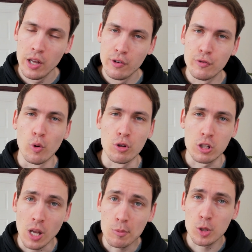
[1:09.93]
for the
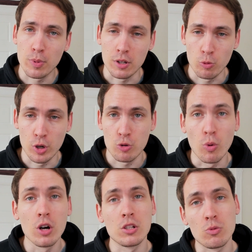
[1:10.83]
summer split, which
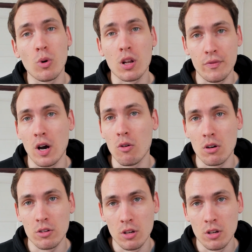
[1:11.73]
was one of our,